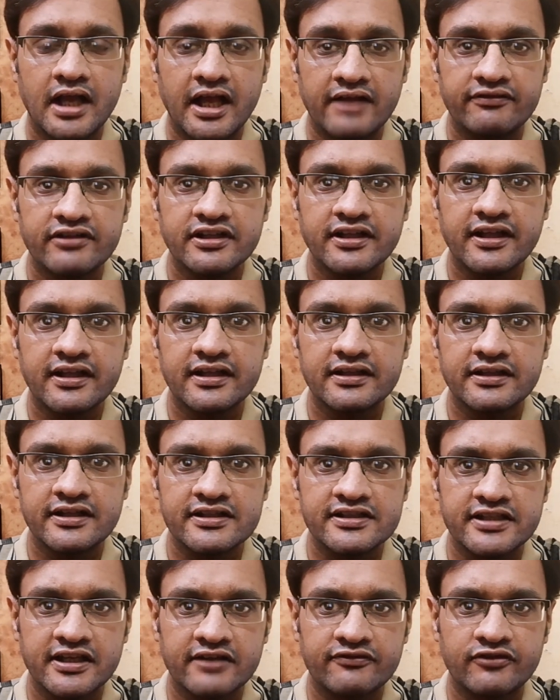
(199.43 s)
Everything in
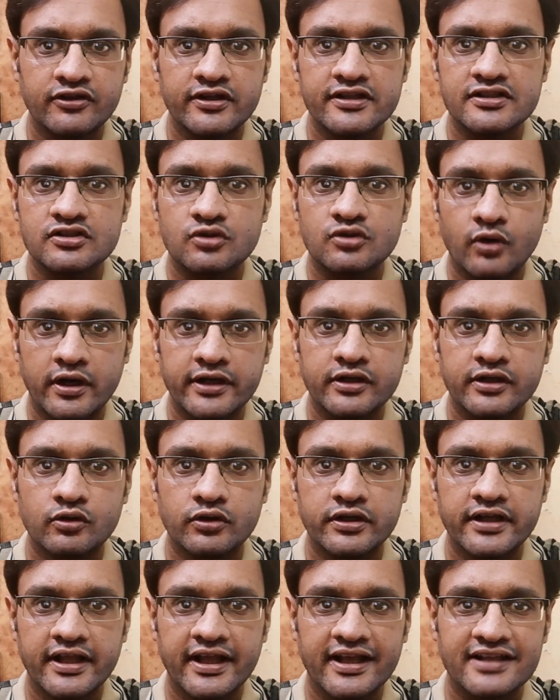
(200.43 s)
this earphone is quite
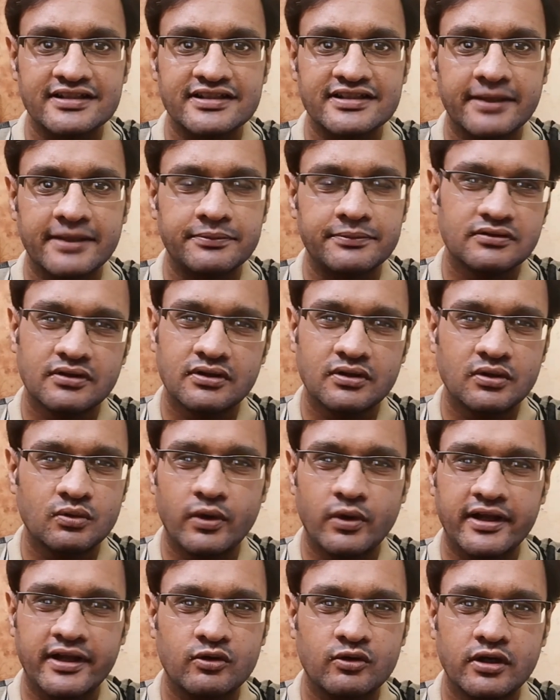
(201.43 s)
good except
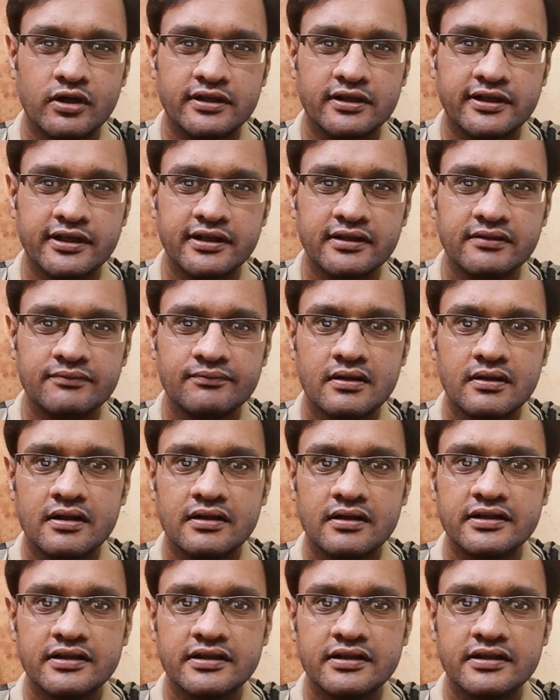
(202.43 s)
wire quality.